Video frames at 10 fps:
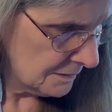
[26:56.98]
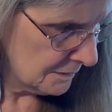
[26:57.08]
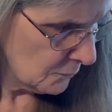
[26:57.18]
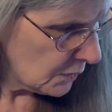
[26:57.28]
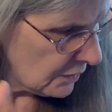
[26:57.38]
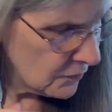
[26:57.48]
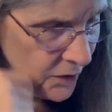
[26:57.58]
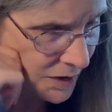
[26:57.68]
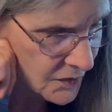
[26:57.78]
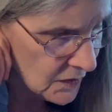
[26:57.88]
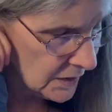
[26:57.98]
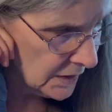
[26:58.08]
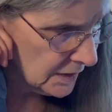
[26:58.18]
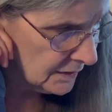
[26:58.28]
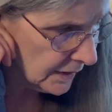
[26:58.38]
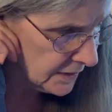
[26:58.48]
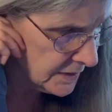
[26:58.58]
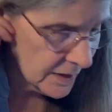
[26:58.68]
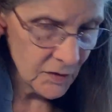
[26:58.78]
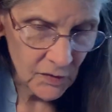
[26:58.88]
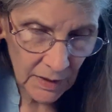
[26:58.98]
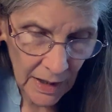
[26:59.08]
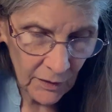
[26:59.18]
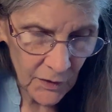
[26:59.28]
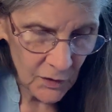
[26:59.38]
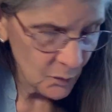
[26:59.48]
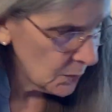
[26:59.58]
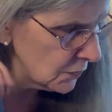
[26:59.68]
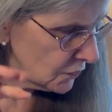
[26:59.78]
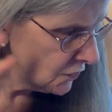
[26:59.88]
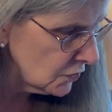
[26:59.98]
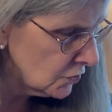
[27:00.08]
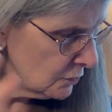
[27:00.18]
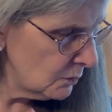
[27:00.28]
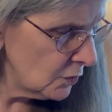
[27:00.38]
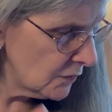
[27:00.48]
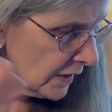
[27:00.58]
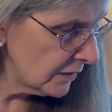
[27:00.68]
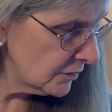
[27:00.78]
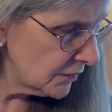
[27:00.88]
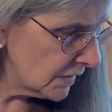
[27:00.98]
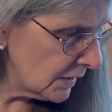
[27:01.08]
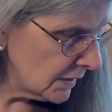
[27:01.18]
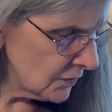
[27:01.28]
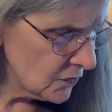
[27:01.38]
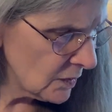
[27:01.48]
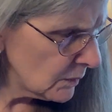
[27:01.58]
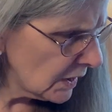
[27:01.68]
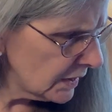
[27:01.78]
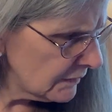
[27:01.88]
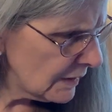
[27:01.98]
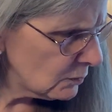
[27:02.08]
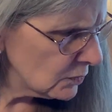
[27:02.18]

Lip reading: Whatever it is, it does allow this person to move out of some kind. They were